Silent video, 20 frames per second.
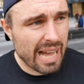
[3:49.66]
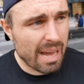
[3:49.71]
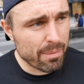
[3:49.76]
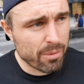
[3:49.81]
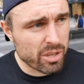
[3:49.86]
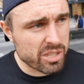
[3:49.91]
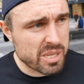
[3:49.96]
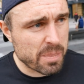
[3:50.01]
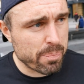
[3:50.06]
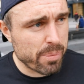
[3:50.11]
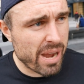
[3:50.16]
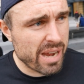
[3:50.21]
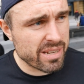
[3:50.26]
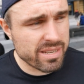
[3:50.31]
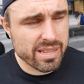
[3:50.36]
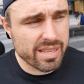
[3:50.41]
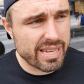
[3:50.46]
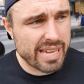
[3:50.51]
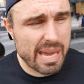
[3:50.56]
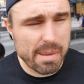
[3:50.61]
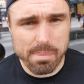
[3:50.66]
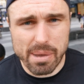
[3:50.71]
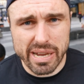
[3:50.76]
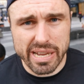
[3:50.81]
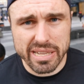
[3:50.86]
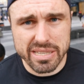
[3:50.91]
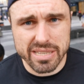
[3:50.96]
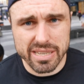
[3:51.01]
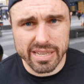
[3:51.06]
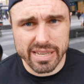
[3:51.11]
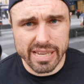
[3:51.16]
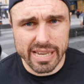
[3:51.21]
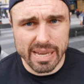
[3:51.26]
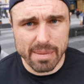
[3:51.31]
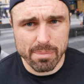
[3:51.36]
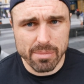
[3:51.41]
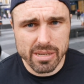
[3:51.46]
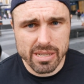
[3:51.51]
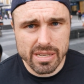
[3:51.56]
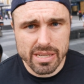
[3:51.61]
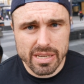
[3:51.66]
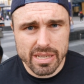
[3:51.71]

I'm not surprised that they came back into the game.